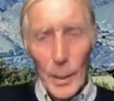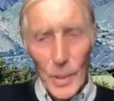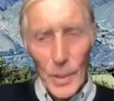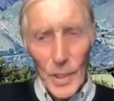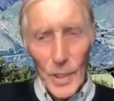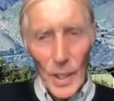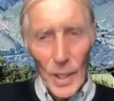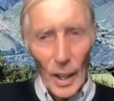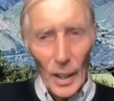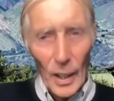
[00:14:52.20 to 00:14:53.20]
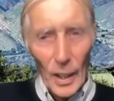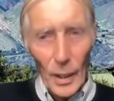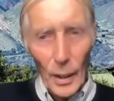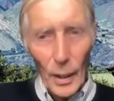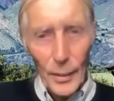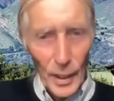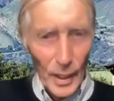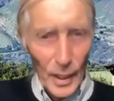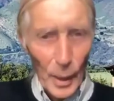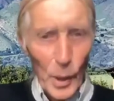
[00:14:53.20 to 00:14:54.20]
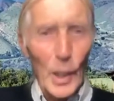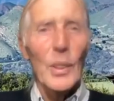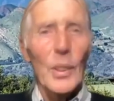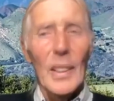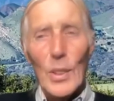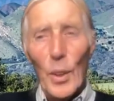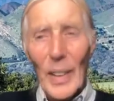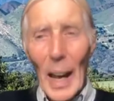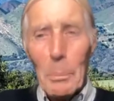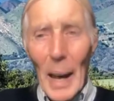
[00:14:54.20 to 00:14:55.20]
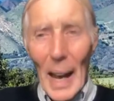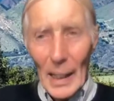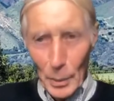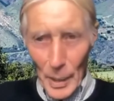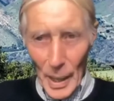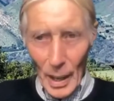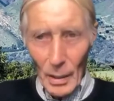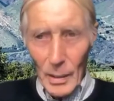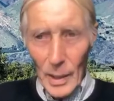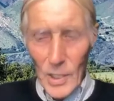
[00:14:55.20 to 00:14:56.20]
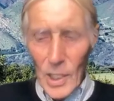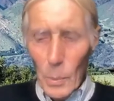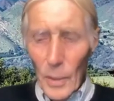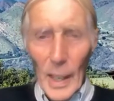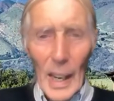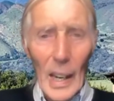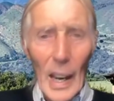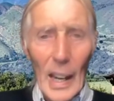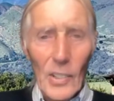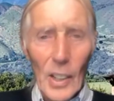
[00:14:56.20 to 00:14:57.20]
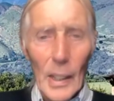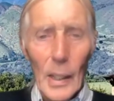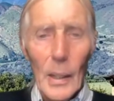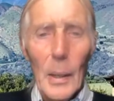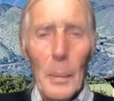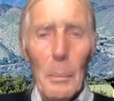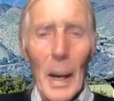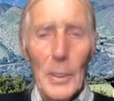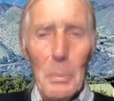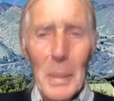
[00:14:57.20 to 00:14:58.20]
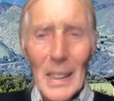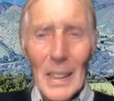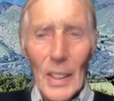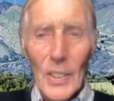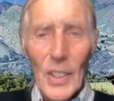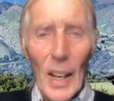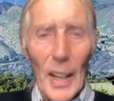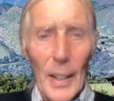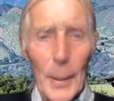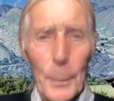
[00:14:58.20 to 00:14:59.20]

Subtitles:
I offer, and we're going to sort of unpack them now and see what they actually might mean inside.